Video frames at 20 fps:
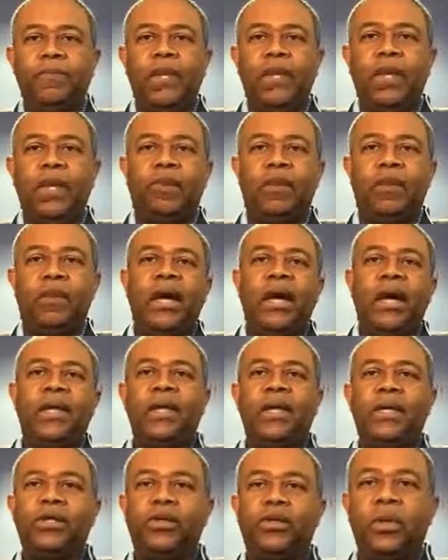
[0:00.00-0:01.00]
I'm
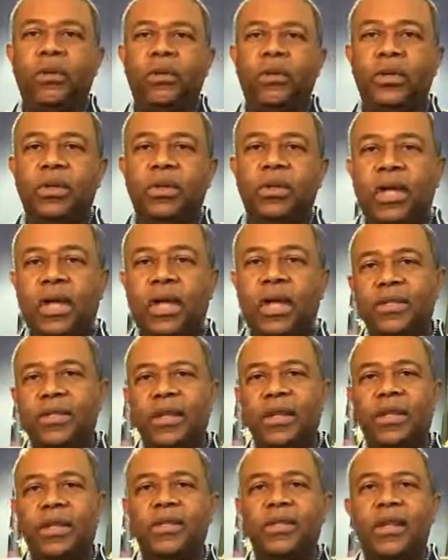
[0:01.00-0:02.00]
reminded in scripture that it
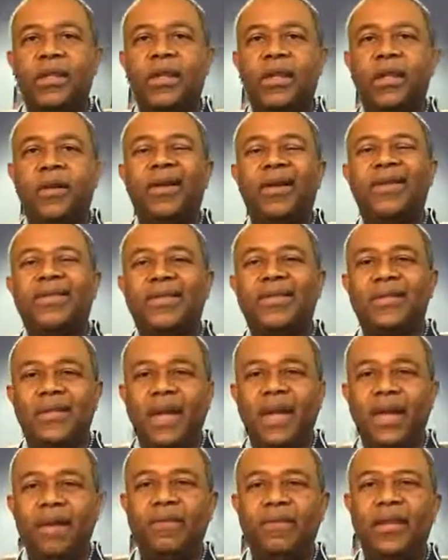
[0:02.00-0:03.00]
says that there is
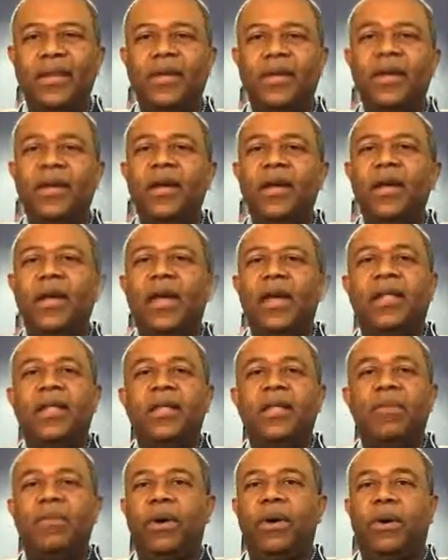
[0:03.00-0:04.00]
safety in
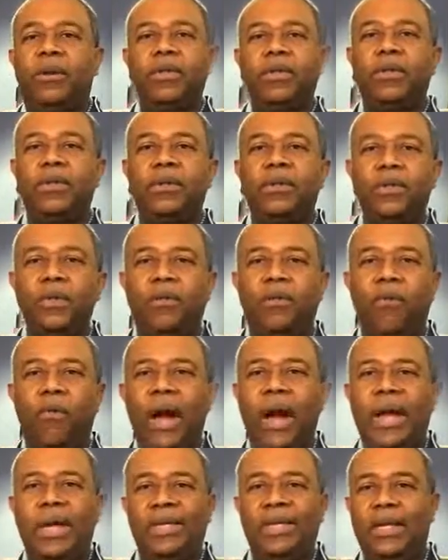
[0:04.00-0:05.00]
the multitude of
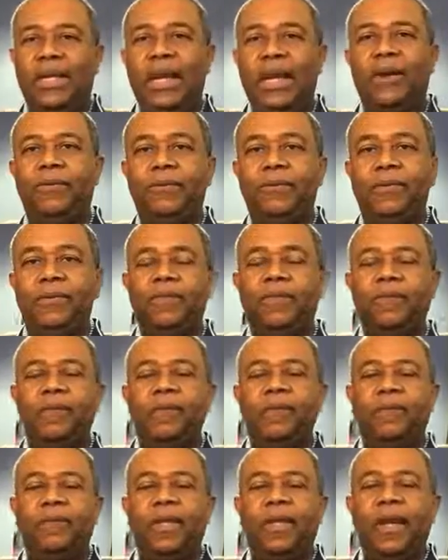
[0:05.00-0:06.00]
wise counsel.
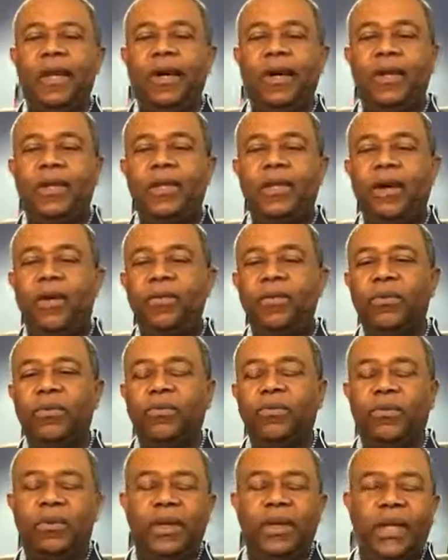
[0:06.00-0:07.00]
Uh, don't
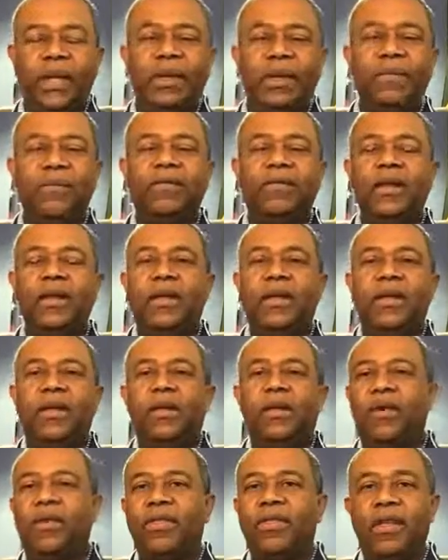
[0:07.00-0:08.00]
believe
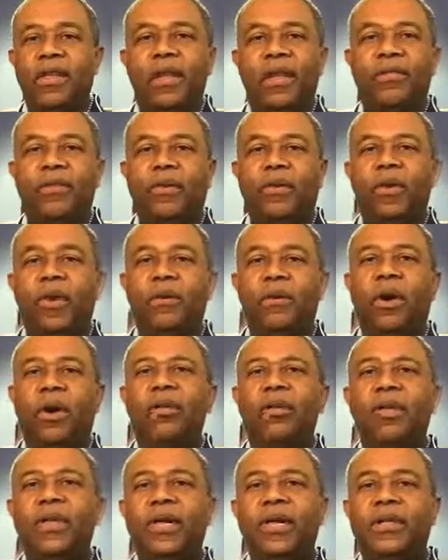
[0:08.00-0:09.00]
or think for one
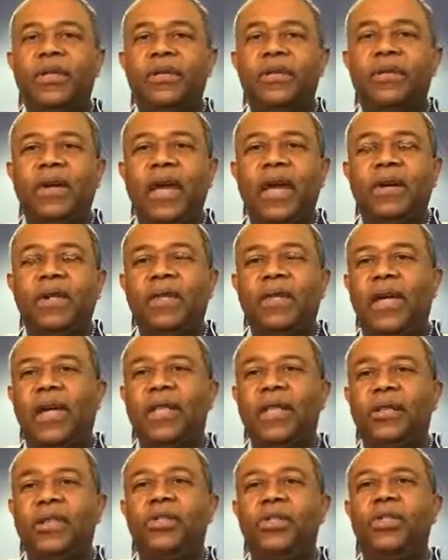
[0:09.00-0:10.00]
moment that you've got to take
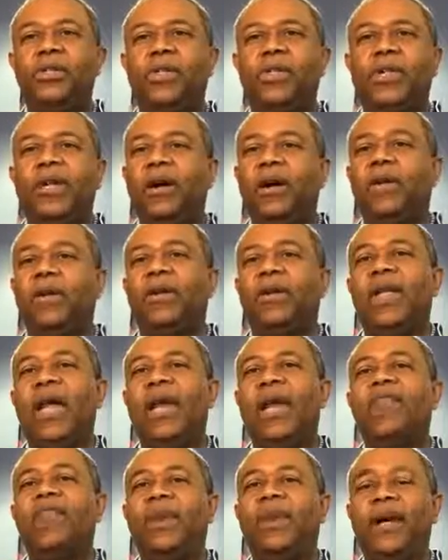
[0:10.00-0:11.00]
this journey called
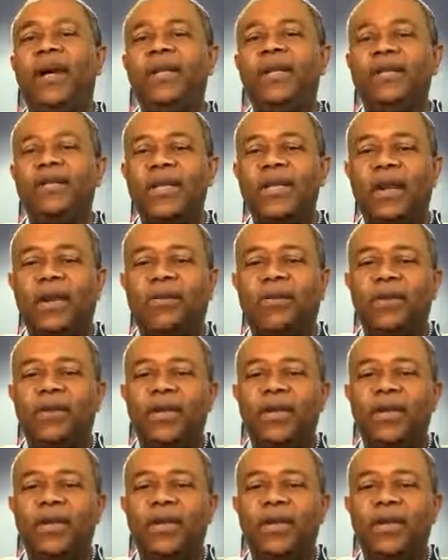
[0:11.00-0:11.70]
life by yourself.